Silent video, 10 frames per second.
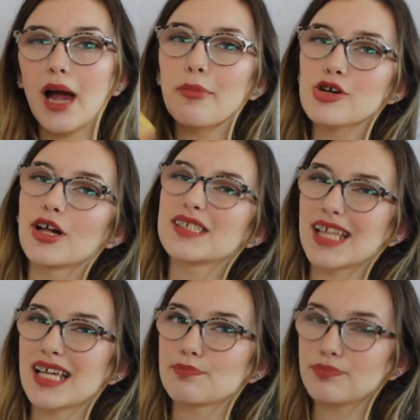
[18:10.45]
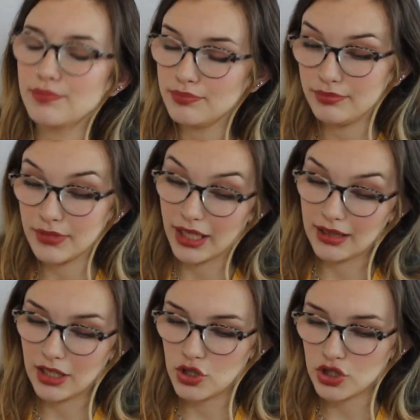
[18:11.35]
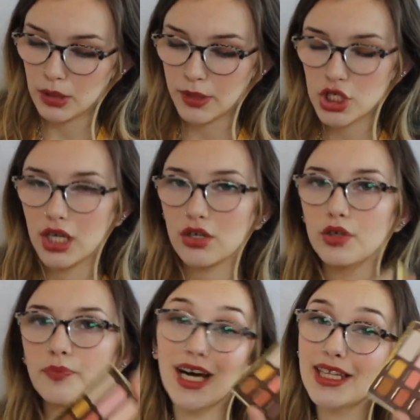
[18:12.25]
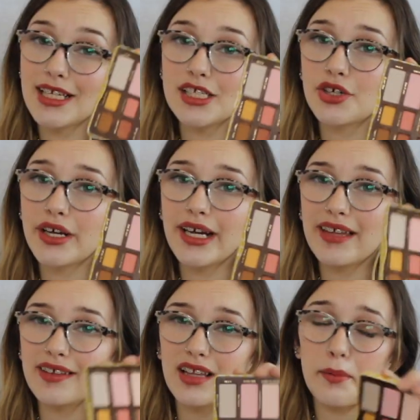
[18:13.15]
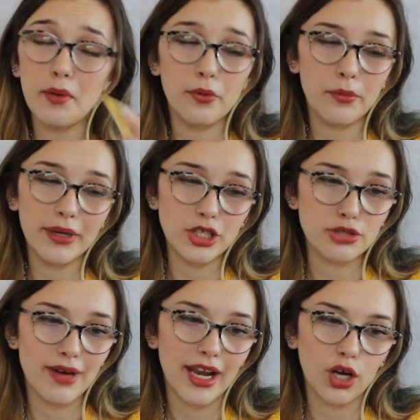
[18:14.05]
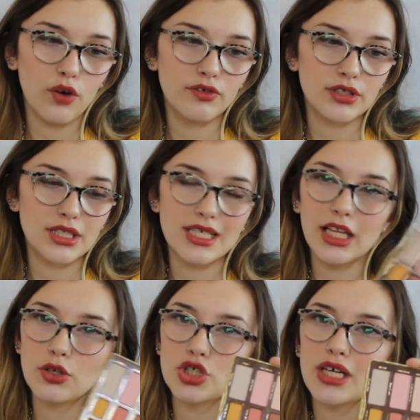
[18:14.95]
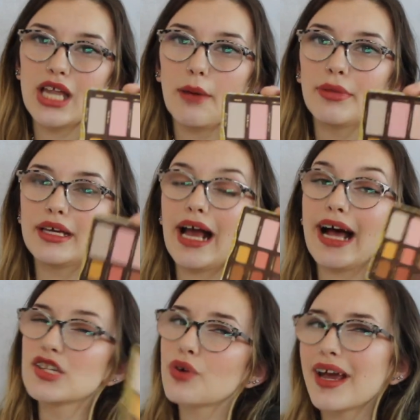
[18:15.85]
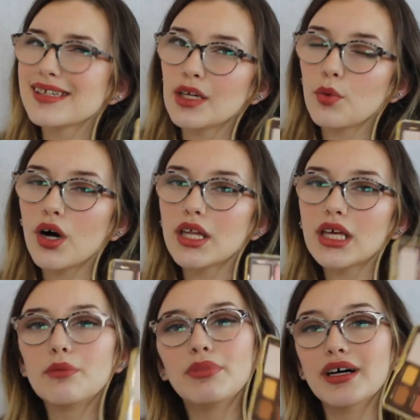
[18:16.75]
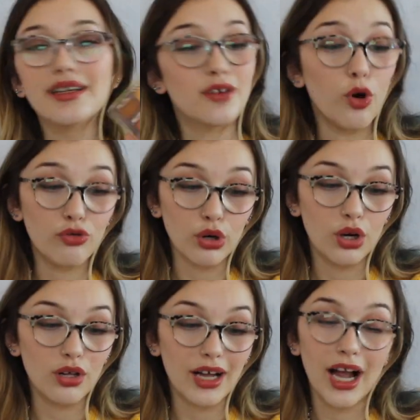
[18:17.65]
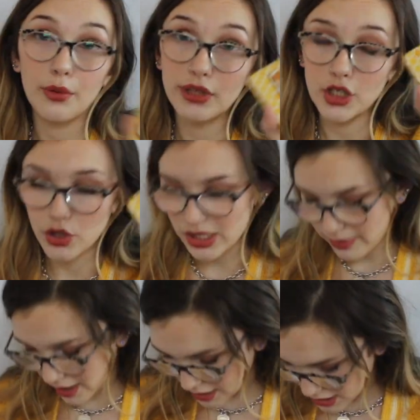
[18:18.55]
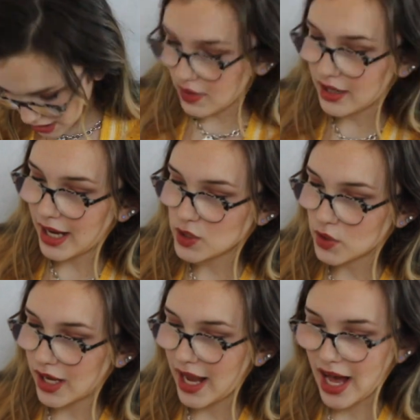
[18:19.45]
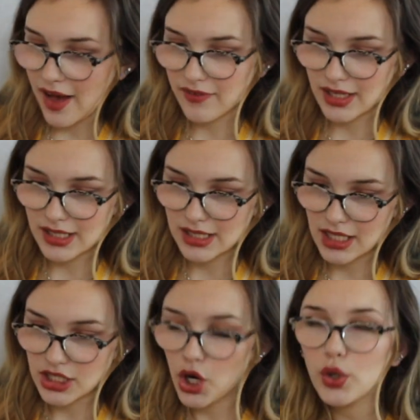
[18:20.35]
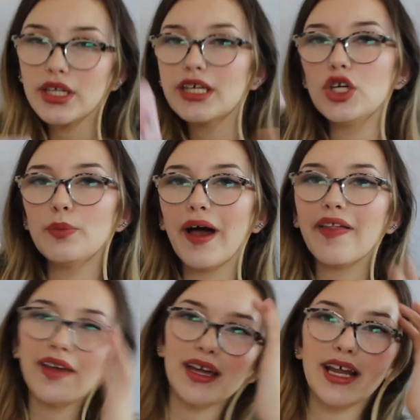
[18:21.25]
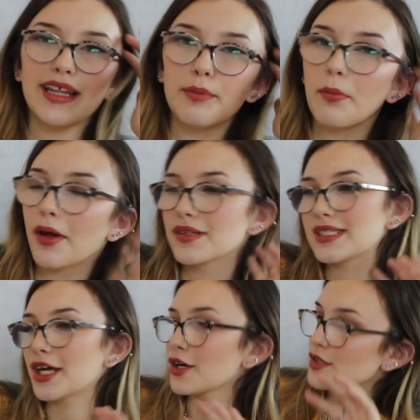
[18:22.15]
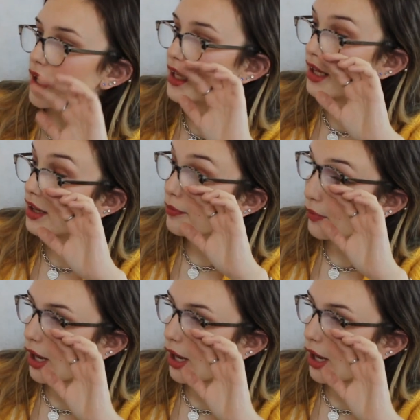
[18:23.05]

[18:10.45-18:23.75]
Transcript: I'm pretty sure that's the last thing you just saw on my channel. I think it's great. I think a lot of people were being dramatic over the yellow shade not being as great as they wanted, but overall I really enjoyed this palette. The next one I have is the Totally Cute palette, and I did put my own stickers on it.